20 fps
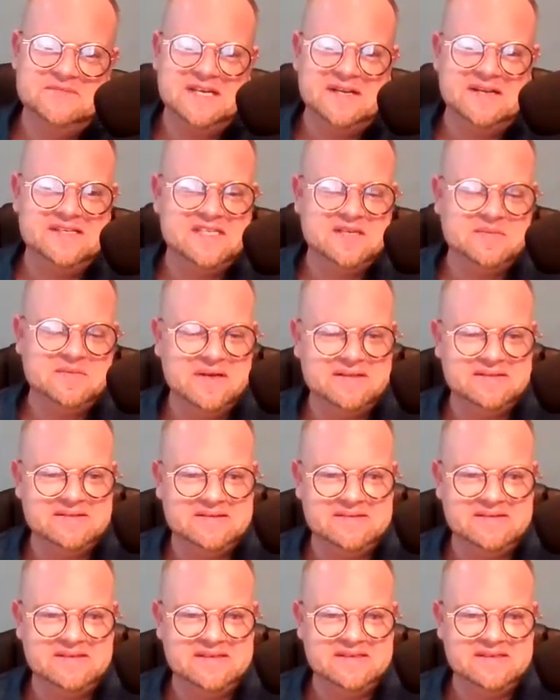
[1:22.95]
tell us a
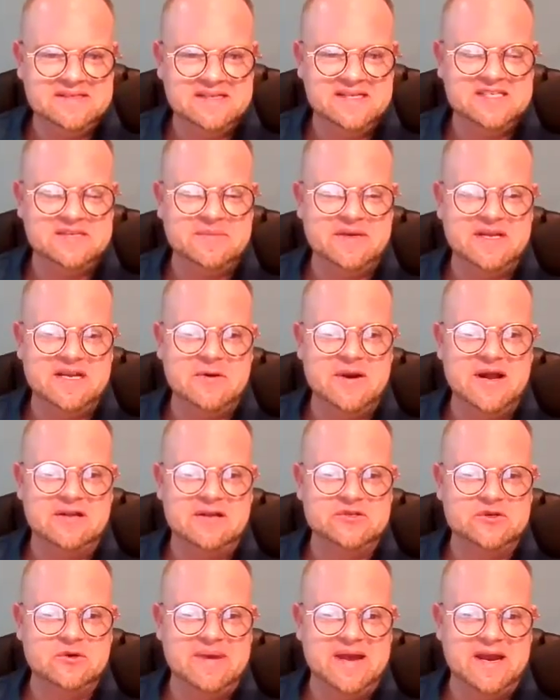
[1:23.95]
bit
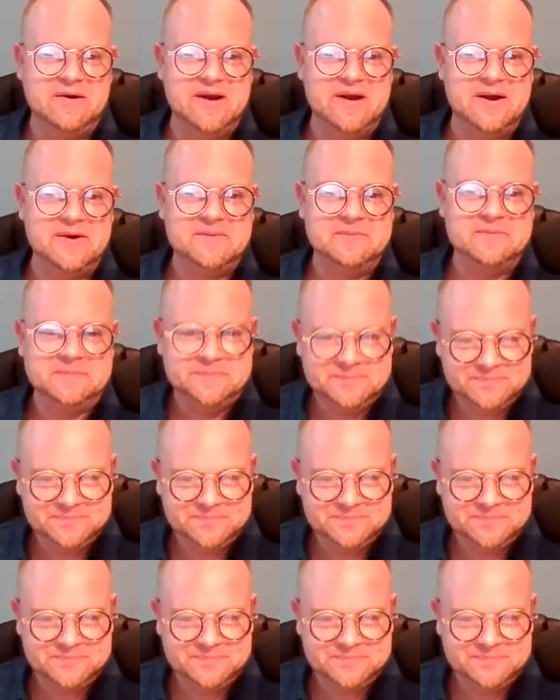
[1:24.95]
around your background.